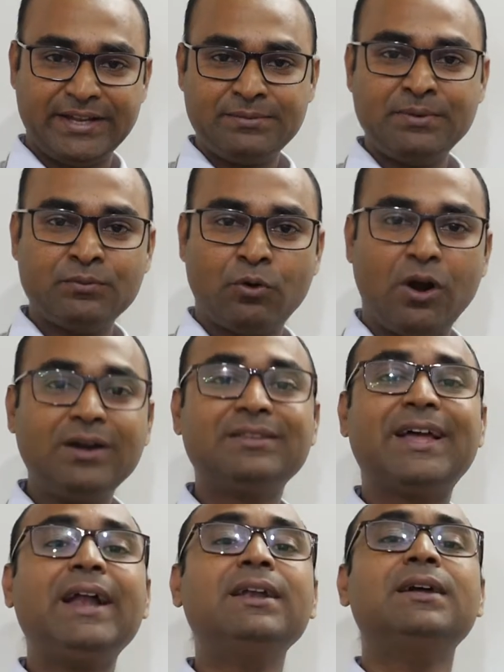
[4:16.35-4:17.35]
It means what?
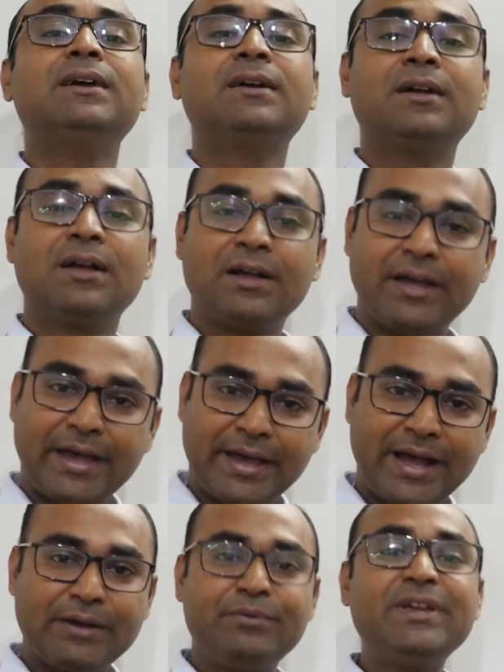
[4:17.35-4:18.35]
That
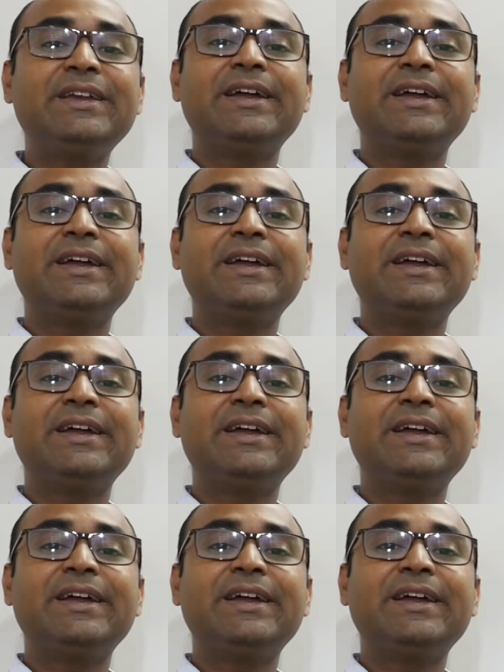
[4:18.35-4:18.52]
we